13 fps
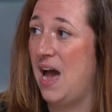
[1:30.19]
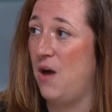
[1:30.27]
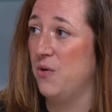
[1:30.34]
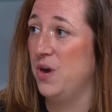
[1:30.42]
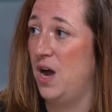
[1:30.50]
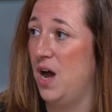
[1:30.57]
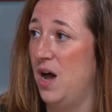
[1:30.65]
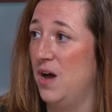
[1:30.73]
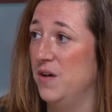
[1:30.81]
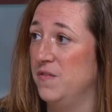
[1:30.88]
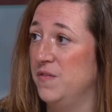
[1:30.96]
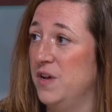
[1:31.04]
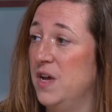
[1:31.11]
out
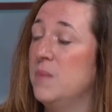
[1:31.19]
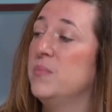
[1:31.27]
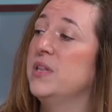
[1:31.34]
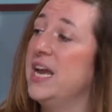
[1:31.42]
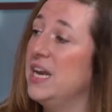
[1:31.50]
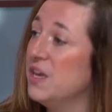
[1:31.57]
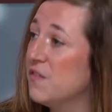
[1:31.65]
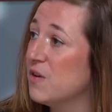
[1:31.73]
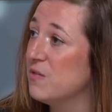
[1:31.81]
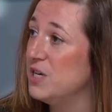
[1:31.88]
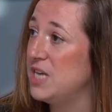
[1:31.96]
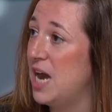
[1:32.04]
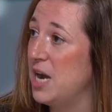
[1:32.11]
of planning for
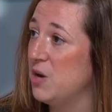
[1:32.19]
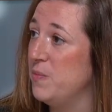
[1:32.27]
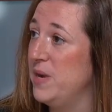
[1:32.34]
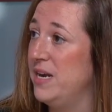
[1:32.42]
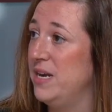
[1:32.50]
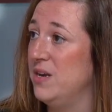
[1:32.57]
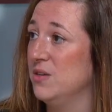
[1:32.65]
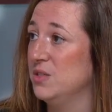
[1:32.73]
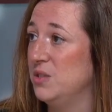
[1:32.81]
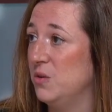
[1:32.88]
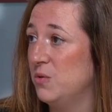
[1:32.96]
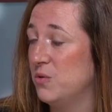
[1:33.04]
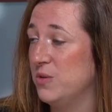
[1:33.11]
retirement and
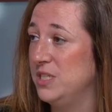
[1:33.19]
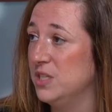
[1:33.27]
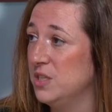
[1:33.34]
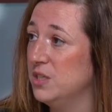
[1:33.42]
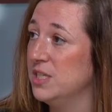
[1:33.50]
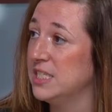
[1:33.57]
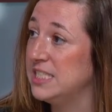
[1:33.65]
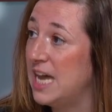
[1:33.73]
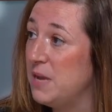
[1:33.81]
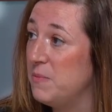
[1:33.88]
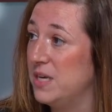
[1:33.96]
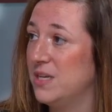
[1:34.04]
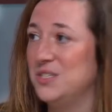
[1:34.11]
also creates a little
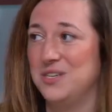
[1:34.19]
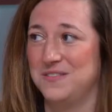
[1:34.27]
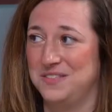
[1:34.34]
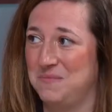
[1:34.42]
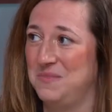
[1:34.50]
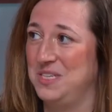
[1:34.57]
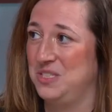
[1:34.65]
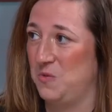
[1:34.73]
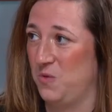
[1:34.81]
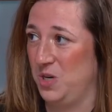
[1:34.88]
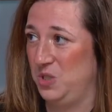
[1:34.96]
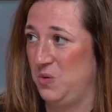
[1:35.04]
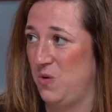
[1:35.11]
excitement because you have something to
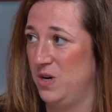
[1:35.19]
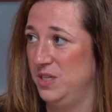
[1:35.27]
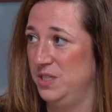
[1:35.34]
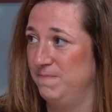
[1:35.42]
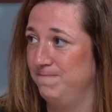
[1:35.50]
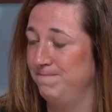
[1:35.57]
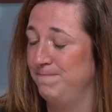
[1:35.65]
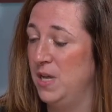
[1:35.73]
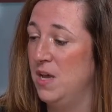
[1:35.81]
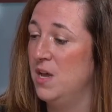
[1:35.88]
work toward. Sure.